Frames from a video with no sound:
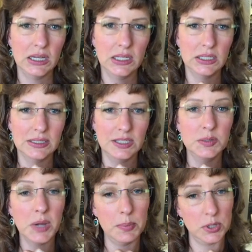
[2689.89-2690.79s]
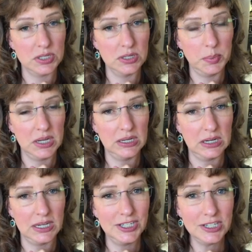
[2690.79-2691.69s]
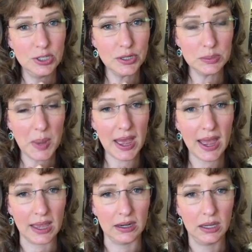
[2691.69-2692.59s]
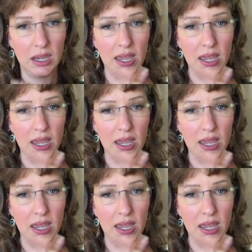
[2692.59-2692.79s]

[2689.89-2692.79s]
this is my personal opinion, it just looks bad.